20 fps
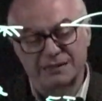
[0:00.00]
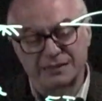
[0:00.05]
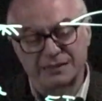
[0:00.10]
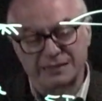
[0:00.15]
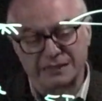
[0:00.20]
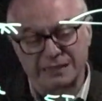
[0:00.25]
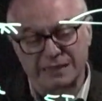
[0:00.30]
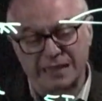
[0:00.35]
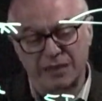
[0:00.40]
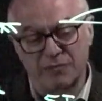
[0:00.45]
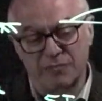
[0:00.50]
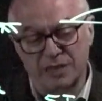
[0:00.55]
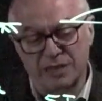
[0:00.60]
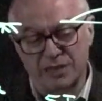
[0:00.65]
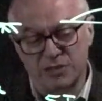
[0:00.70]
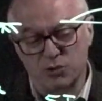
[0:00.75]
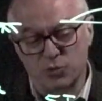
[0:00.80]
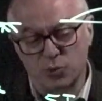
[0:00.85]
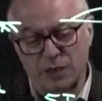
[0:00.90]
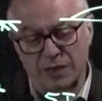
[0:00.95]
how much
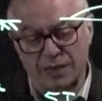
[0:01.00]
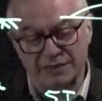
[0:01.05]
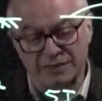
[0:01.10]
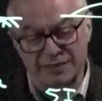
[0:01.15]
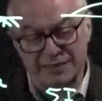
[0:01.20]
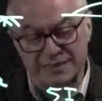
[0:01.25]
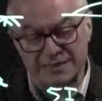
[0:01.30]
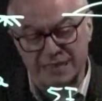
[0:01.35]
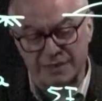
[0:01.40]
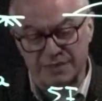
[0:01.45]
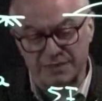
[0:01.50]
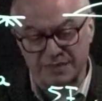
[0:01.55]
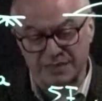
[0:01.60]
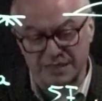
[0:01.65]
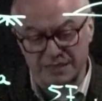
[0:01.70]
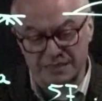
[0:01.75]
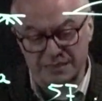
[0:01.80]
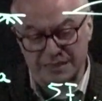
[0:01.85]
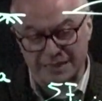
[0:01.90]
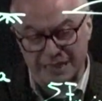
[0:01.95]
one
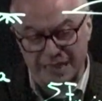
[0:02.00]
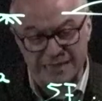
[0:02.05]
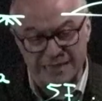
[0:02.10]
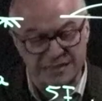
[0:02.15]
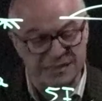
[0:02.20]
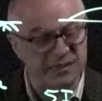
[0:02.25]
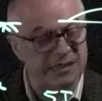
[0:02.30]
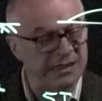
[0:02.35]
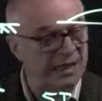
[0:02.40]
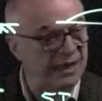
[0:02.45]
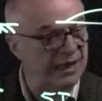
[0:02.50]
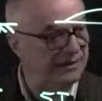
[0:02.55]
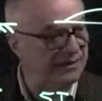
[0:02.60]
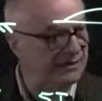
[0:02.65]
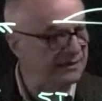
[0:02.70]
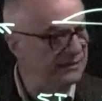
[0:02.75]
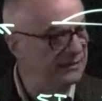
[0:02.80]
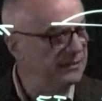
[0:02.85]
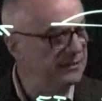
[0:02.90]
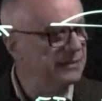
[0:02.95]
substance likes the other,
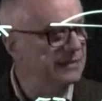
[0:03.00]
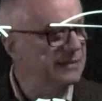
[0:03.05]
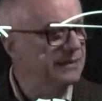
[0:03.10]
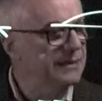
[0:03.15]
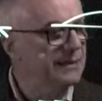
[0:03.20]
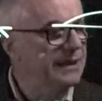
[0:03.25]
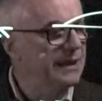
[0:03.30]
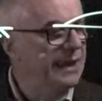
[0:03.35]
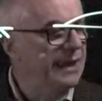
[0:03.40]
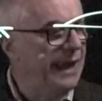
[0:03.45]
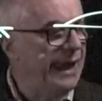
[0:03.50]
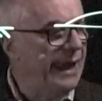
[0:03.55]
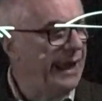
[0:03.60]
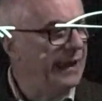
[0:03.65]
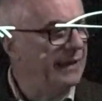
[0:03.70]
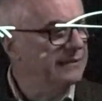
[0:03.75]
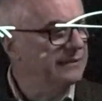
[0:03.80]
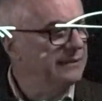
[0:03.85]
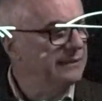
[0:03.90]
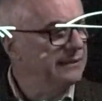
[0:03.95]

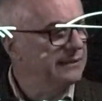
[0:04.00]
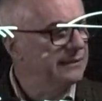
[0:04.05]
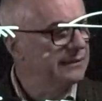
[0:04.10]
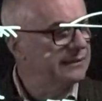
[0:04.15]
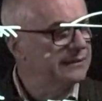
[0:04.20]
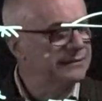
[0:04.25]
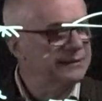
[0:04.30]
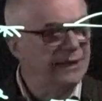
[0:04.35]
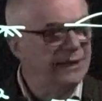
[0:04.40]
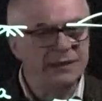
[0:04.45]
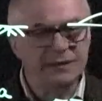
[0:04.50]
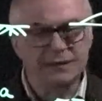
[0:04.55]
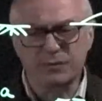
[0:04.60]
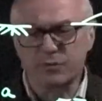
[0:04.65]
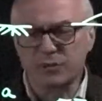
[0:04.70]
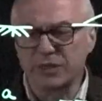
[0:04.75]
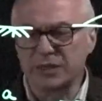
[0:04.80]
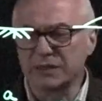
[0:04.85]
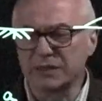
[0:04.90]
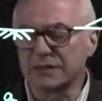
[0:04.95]
and that
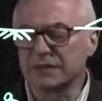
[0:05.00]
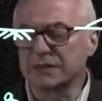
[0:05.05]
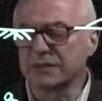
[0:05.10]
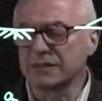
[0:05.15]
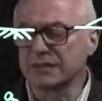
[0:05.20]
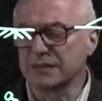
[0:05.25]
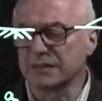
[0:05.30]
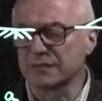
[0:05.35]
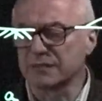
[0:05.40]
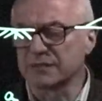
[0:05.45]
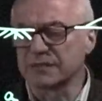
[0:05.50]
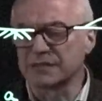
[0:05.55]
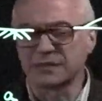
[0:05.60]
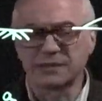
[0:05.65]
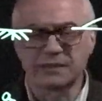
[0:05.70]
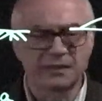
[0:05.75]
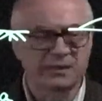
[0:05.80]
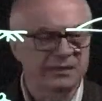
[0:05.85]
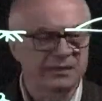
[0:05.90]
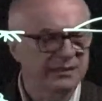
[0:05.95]
will determine
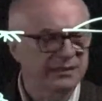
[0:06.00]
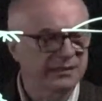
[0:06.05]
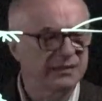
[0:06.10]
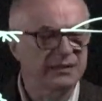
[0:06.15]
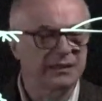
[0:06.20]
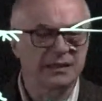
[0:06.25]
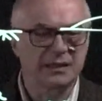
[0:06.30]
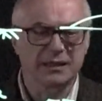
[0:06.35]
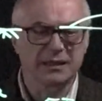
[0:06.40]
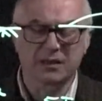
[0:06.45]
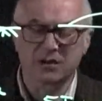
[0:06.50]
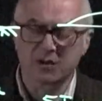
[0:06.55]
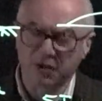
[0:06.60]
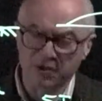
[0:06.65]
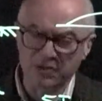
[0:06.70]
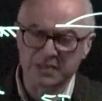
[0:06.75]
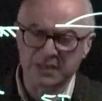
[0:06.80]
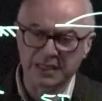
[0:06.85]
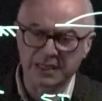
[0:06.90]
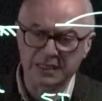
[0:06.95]
the
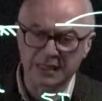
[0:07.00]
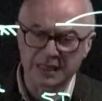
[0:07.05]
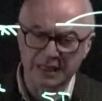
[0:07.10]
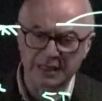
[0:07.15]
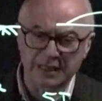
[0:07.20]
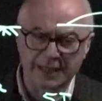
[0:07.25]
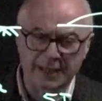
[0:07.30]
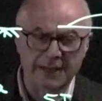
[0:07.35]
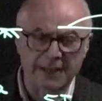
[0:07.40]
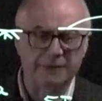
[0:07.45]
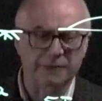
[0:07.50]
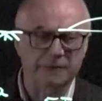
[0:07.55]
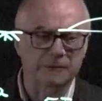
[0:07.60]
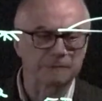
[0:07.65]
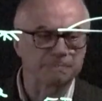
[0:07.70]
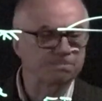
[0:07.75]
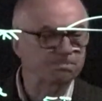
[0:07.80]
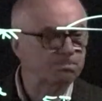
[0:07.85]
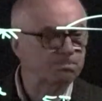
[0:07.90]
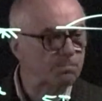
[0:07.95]
cosine angle.
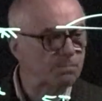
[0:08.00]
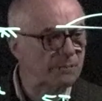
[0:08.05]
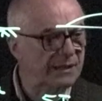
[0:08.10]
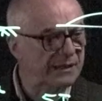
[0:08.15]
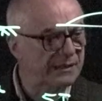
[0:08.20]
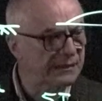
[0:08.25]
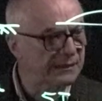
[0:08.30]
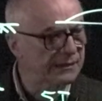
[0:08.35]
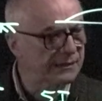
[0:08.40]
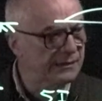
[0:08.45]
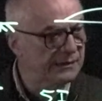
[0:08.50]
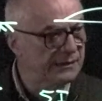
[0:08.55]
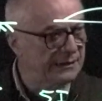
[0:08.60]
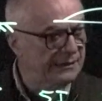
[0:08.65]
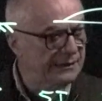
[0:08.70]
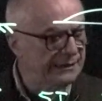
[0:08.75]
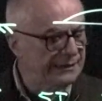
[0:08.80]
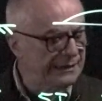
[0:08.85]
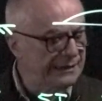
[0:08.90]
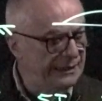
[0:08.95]

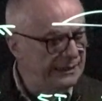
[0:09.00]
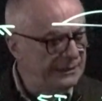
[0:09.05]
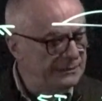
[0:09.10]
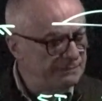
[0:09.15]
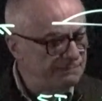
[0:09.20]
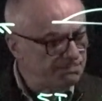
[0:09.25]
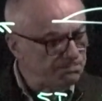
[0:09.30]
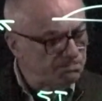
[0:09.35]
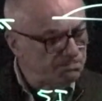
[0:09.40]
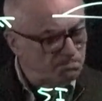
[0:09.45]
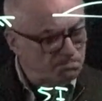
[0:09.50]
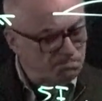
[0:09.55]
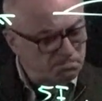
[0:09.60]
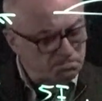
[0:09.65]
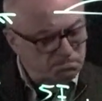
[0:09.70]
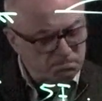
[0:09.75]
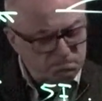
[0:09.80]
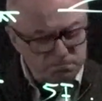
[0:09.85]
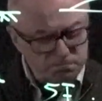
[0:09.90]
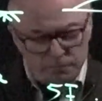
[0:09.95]
Now,
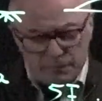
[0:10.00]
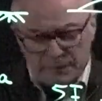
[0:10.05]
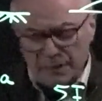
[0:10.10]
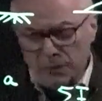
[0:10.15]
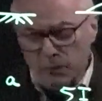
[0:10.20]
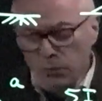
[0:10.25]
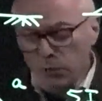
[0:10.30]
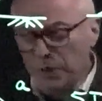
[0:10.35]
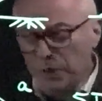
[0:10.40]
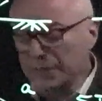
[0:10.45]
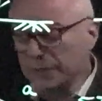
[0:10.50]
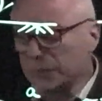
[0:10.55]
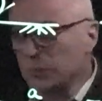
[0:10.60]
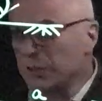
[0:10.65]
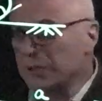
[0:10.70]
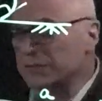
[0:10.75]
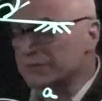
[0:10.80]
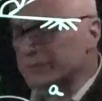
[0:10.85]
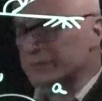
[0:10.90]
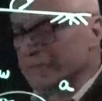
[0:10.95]
when we
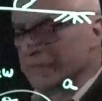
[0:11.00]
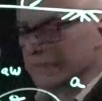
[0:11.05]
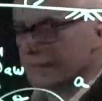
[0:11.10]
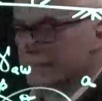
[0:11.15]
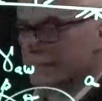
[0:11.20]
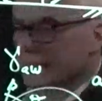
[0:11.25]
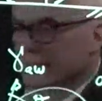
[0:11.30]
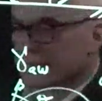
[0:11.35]
run, so